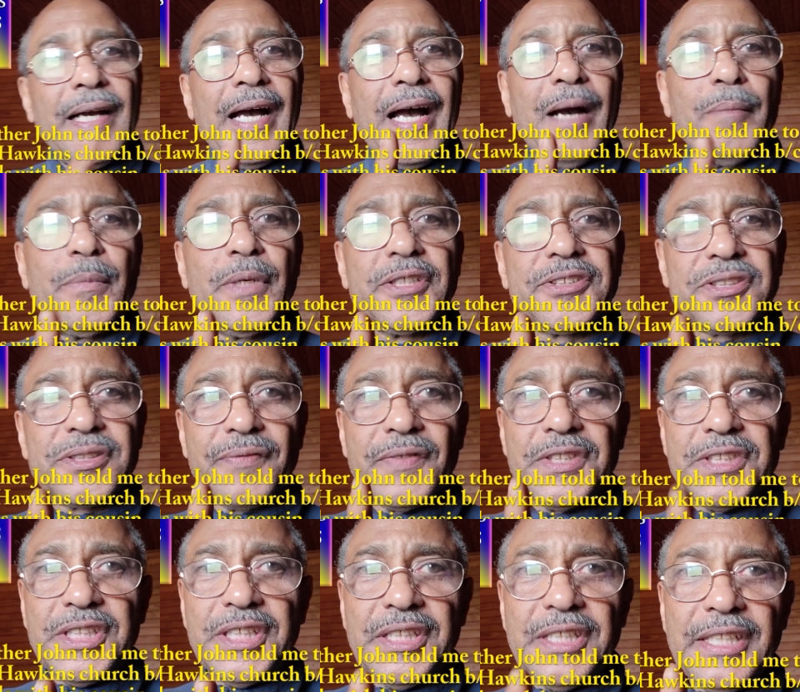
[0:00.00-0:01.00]
I must have
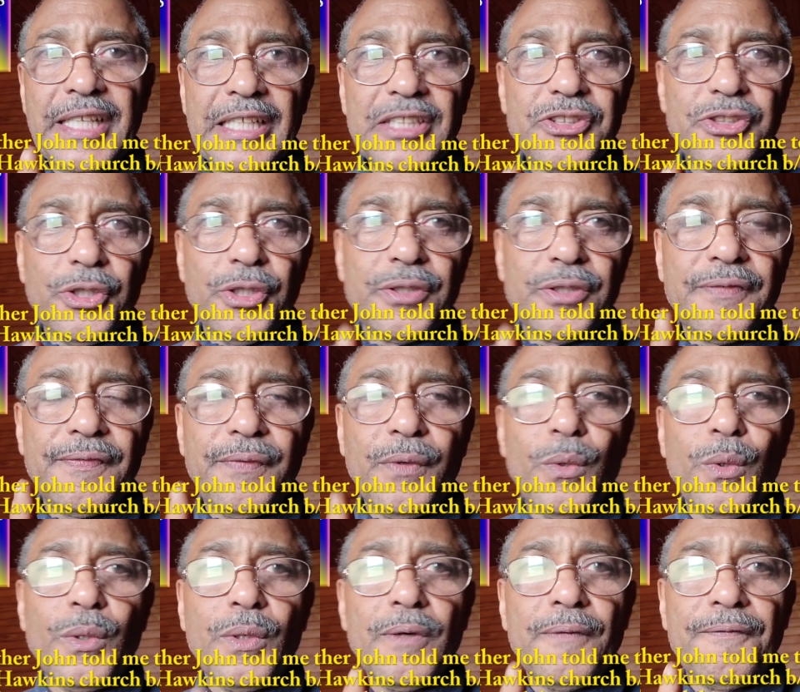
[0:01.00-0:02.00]
attended that church
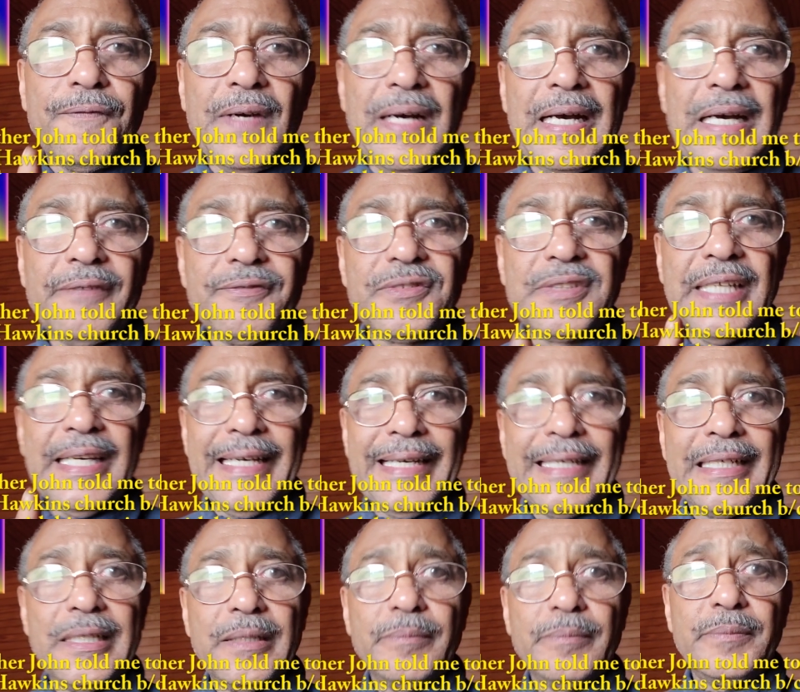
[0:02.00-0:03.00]
four or five
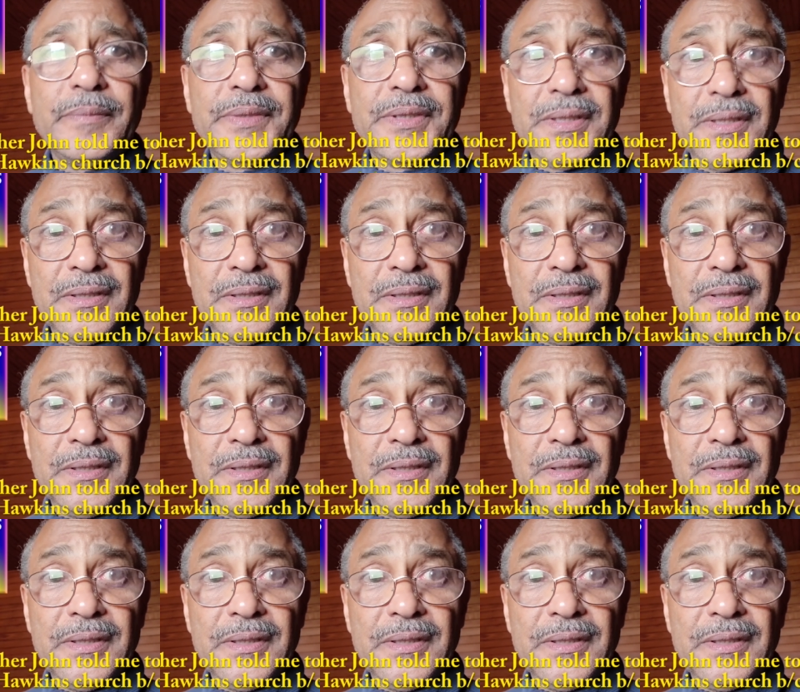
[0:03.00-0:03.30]
times.